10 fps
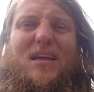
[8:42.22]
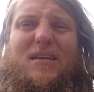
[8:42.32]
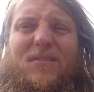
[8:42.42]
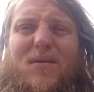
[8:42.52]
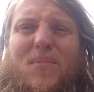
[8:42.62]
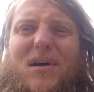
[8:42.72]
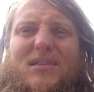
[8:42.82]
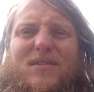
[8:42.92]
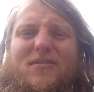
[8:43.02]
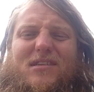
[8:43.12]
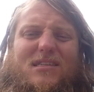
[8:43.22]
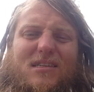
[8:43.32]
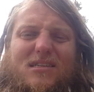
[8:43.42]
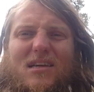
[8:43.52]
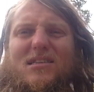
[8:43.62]
Even the best of us
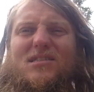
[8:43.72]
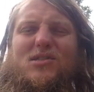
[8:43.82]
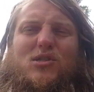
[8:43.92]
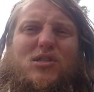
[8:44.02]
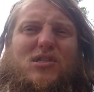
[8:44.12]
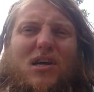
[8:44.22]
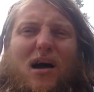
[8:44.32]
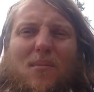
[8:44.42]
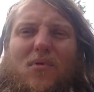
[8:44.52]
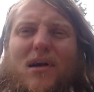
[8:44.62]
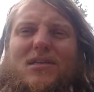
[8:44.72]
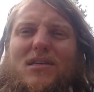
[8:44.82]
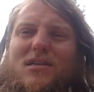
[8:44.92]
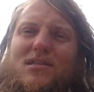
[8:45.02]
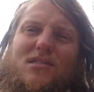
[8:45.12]
these days, it's just the
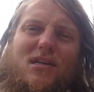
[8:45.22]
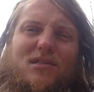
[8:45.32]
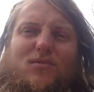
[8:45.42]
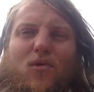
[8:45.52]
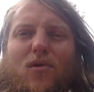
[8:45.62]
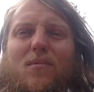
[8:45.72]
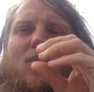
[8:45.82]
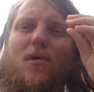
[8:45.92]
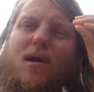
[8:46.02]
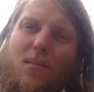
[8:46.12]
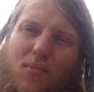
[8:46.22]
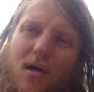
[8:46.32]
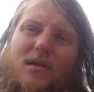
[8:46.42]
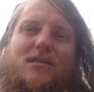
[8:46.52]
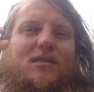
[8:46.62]
complexity just gets more and more
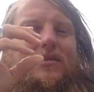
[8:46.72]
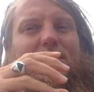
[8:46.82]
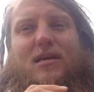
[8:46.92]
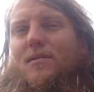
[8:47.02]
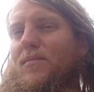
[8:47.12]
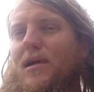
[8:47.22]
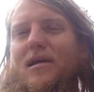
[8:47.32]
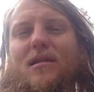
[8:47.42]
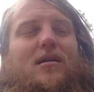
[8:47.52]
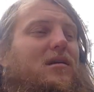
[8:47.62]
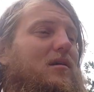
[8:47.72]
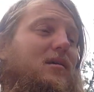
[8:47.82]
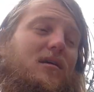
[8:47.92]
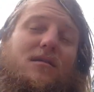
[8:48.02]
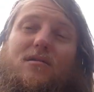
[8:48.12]
complex, and it's like, man,
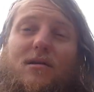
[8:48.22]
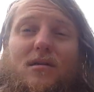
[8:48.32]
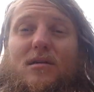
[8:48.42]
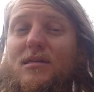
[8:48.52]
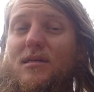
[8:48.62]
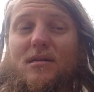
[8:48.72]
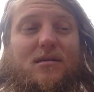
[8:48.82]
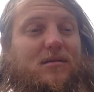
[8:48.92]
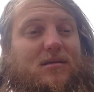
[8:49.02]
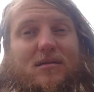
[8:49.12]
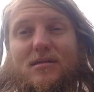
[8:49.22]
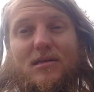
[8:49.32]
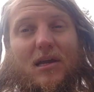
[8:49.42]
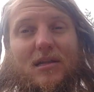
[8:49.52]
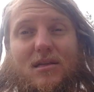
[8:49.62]
it's
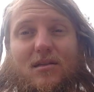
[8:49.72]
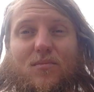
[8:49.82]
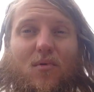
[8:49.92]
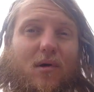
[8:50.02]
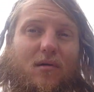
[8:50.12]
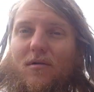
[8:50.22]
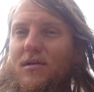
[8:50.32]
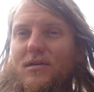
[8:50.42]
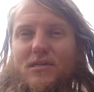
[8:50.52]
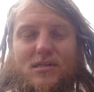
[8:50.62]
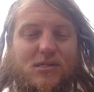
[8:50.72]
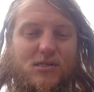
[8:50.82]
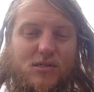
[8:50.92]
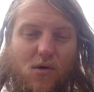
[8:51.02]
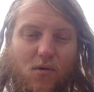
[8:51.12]
getting to the point where it's
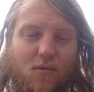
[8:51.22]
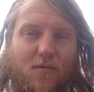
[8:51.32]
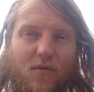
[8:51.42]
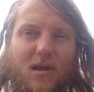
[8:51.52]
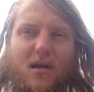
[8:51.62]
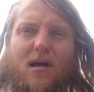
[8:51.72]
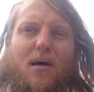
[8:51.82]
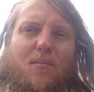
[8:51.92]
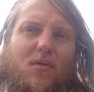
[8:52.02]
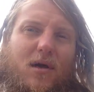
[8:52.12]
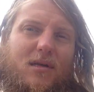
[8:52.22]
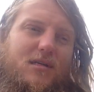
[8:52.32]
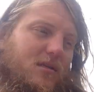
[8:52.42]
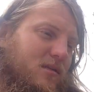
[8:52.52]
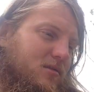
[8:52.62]
just so freaking
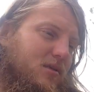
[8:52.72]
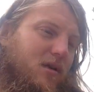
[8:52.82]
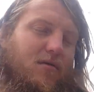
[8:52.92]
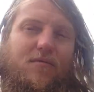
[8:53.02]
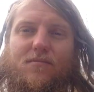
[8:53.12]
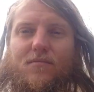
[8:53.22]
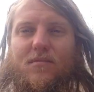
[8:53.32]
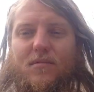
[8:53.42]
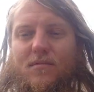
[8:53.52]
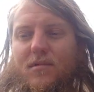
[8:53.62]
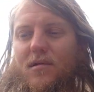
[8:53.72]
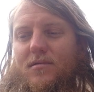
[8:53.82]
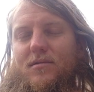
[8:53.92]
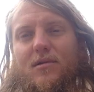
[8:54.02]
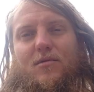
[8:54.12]
complex, and there's like
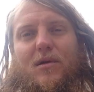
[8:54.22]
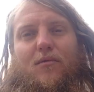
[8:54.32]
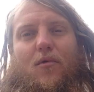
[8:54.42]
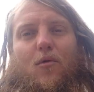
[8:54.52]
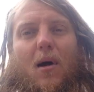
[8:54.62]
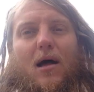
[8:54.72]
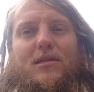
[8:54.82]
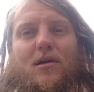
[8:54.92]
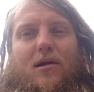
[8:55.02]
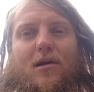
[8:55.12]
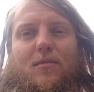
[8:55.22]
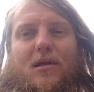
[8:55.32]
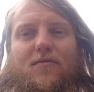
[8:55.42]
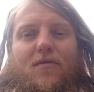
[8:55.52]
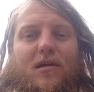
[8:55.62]
gonna be robots are gonna
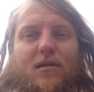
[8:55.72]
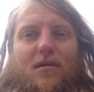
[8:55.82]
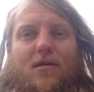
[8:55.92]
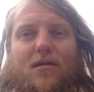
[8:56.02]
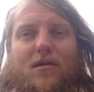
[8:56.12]
be freaking